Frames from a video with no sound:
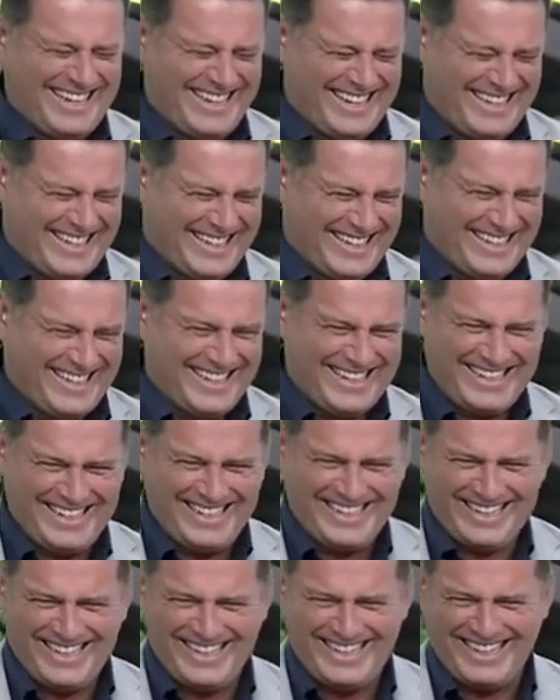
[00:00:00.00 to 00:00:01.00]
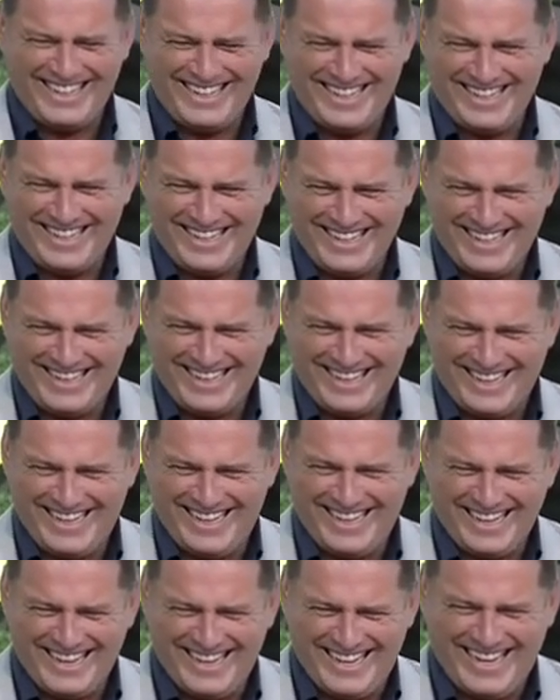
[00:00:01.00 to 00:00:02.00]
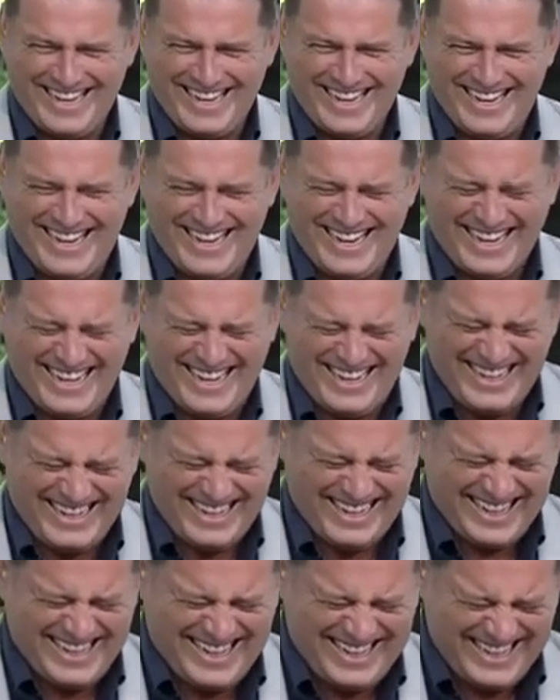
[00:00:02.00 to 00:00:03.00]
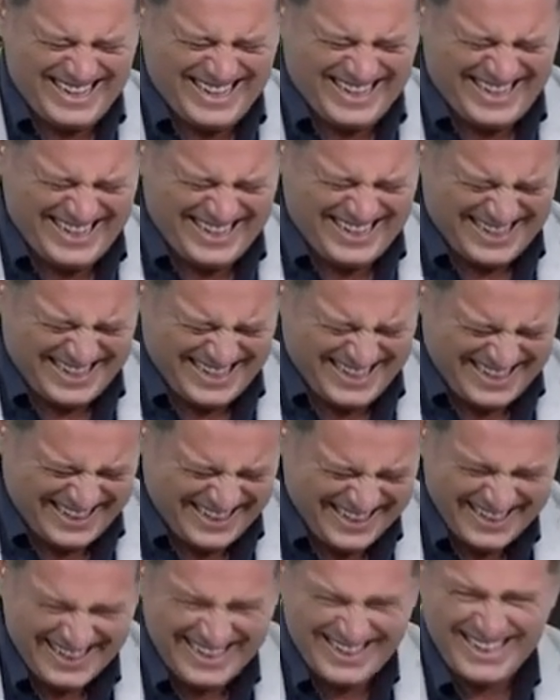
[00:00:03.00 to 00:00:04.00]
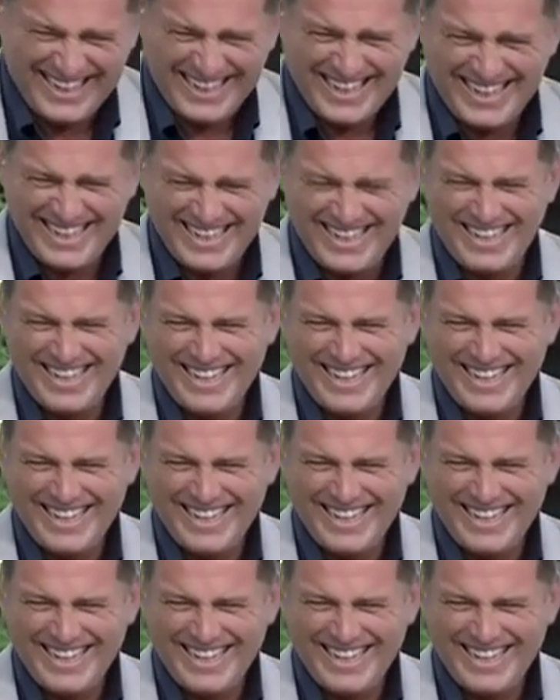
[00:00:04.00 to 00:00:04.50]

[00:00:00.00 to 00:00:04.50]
[no speech]